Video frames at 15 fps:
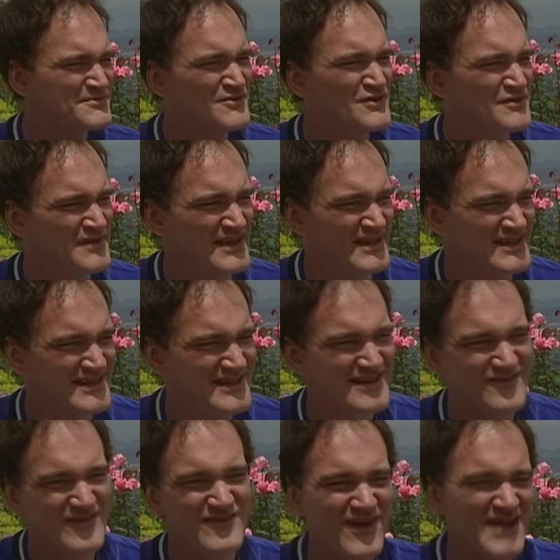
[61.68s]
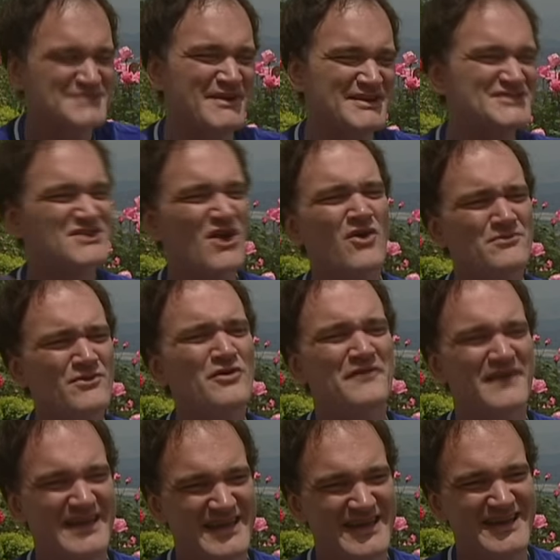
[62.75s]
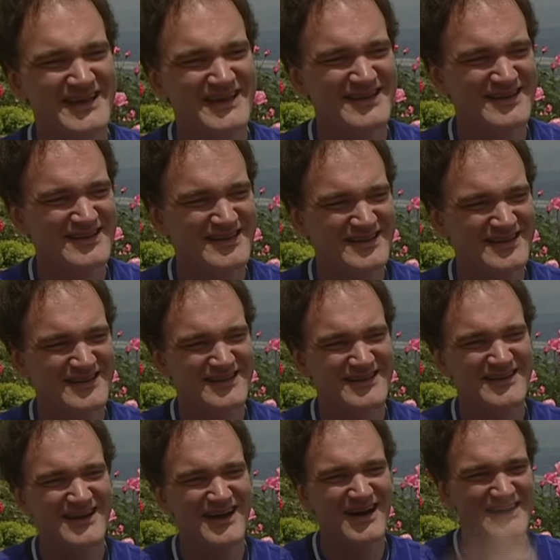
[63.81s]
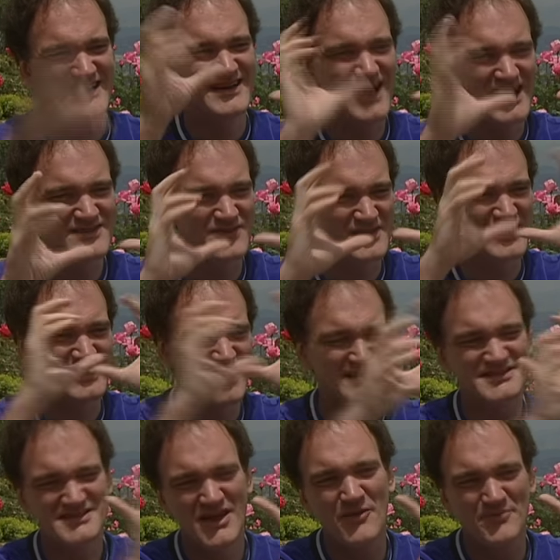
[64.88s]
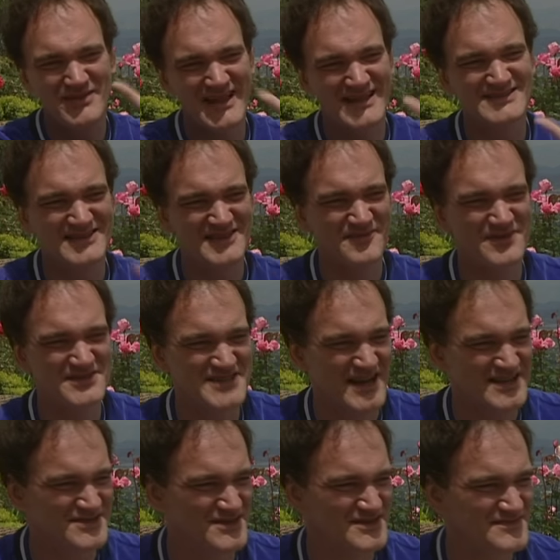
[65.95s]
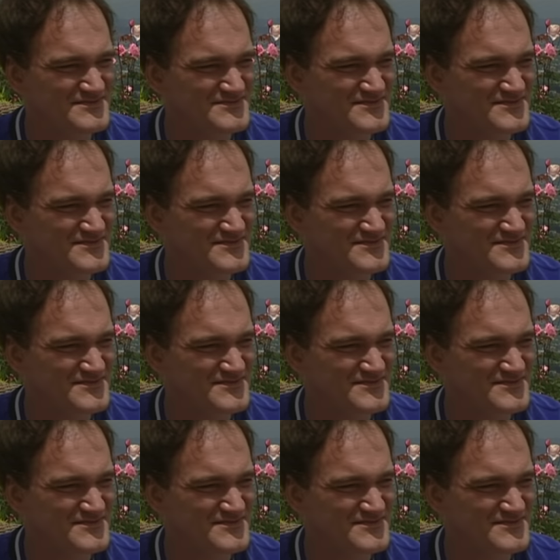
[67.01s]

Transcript: the movie, we watched my scope movie on a non-scope lens in the projector.